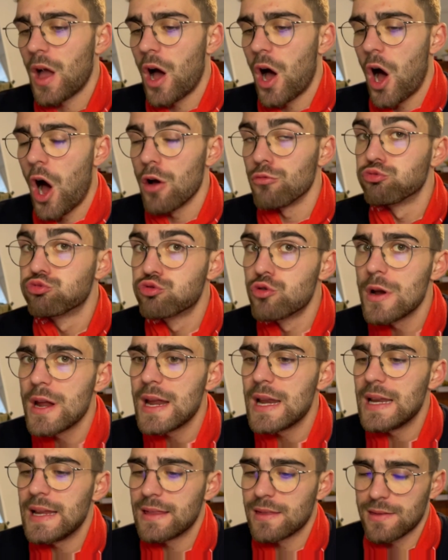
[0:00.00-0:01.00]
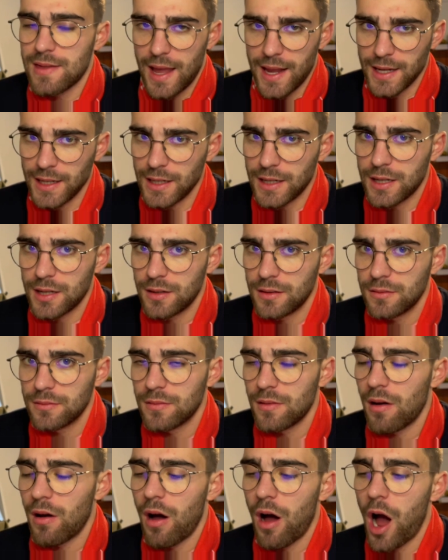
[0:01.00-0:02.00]
I really think
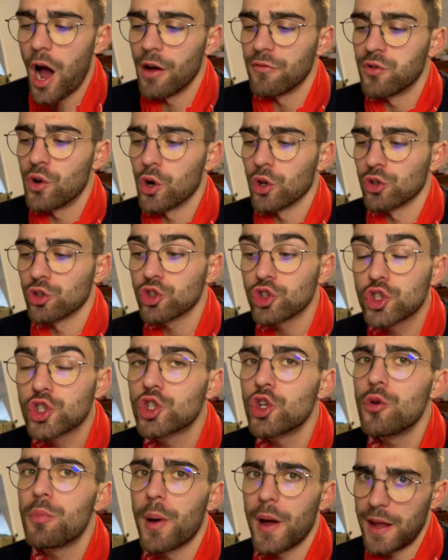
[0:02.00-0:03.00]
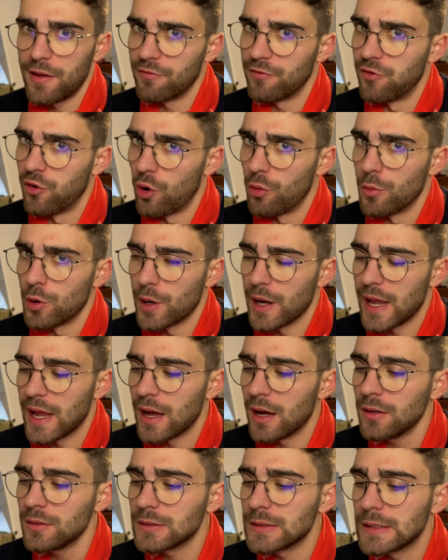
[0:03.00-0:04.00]
I've gone super informal
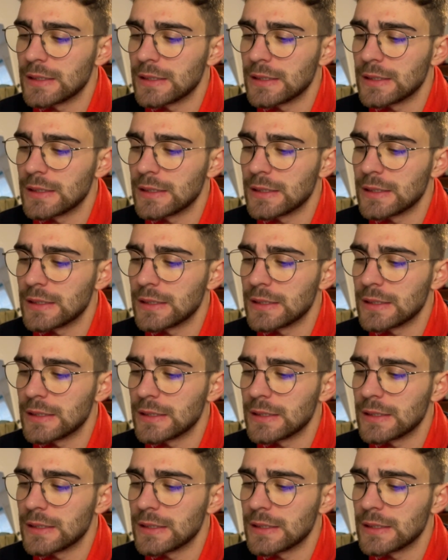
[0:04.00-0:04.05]
here.